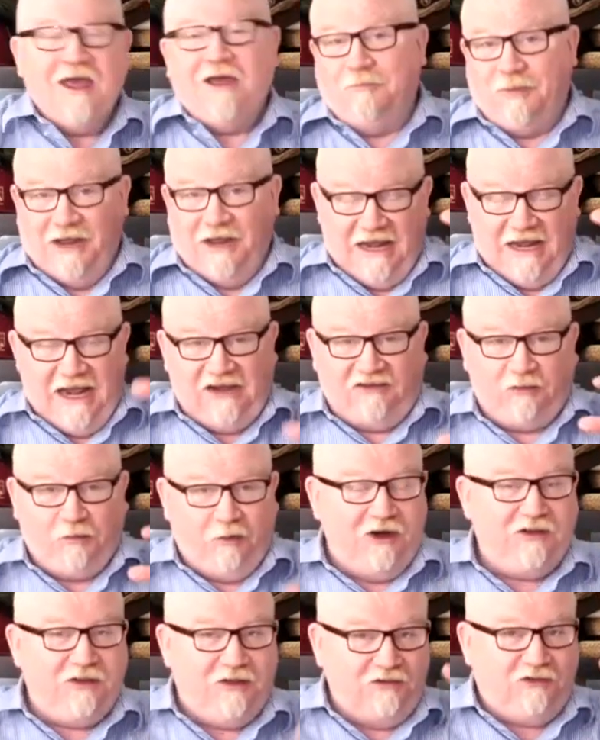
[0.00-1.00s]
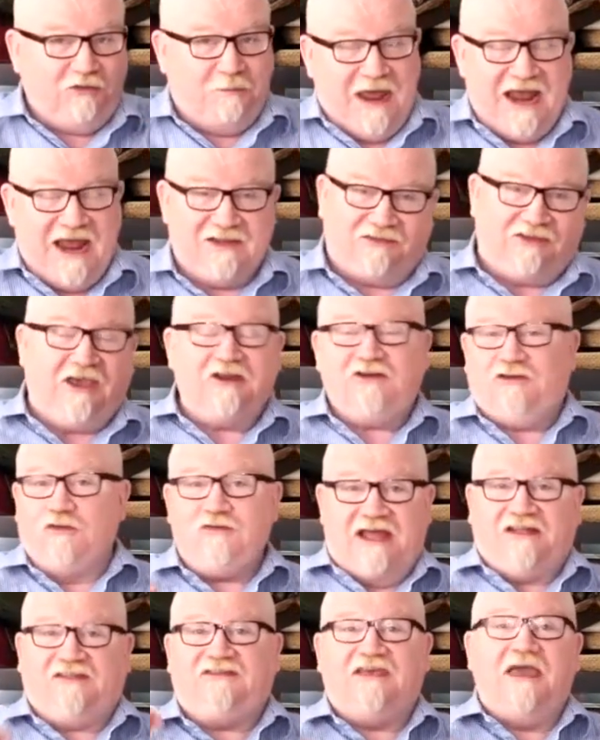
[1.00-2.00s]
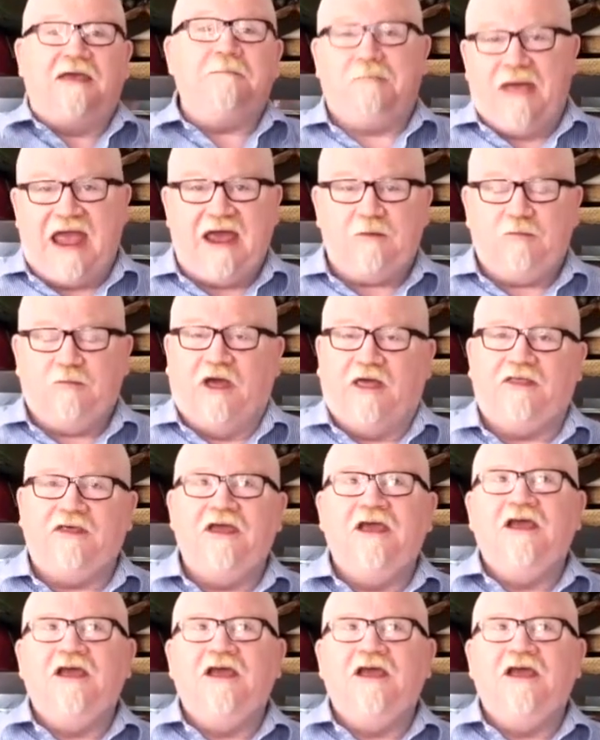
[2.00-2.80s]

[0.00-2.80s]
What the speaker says: but each one of those bands can do that same bandwidth.